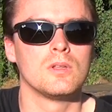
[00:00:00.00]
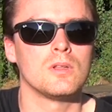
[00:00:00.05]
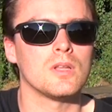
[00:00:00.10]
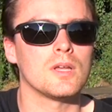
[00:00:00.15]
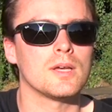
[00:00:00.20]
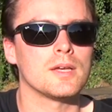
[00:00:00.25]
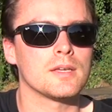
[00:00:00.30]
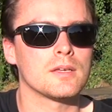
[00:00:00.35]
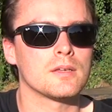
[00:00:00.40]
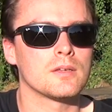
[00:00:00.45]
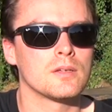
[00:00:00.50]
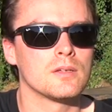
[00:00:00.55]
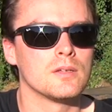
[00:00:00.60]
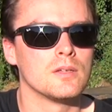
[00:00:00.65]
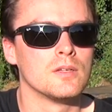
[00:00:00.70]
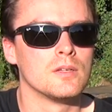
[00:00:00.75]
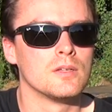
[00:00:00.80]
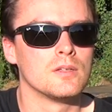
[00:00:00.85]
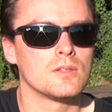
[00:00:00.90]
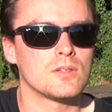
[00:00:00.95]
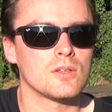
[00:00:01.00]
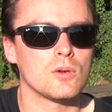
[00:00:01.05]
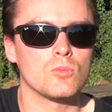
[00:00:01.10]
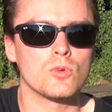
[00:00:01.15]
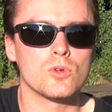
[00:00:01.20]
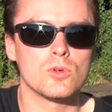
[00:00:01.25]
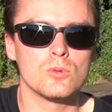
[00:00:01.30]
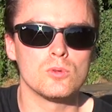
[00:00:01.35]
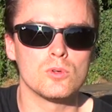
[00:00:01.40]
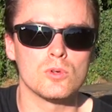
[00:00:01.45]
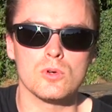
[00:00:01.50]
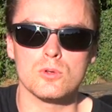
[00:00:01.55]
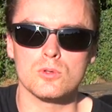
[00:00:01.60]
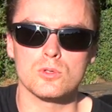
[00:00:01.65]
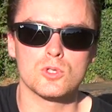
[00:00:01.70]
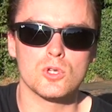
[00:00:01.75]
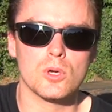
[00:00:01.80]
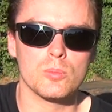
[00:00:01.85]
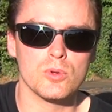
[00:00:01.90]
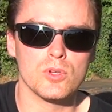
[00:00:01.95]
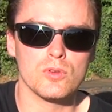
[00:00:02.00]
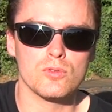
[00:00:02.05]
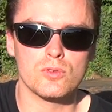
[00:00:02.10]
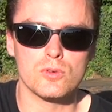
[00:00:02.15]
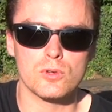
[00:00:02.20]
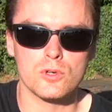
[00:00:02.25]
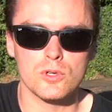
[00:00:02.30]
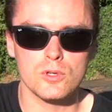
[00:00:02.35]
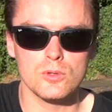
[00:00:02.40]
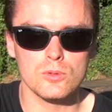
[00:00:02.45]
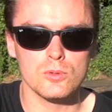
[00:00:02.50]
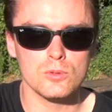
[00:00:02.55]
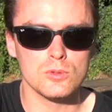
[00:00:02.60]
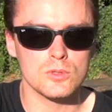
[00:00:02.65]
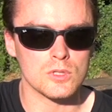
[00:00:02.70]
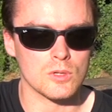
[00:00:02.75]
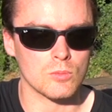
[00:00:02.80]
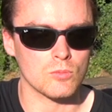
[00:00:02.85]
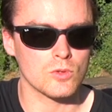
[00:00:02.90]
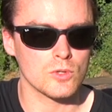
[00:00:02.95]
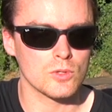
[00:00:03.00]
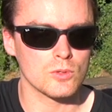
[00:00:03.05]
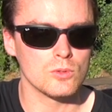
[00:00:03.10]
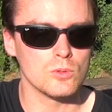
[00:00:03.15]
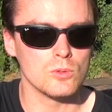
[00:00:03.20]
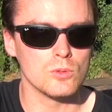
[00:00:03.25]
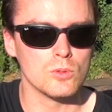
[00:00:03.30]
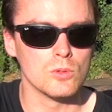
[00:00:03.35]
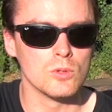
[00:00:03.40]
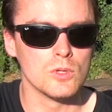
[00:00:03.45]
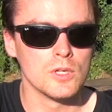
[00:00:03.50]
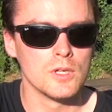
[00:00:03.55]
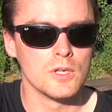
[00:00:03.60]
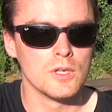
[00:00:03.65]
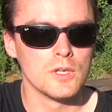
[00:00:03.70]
like someone who goes shopping for you, someone who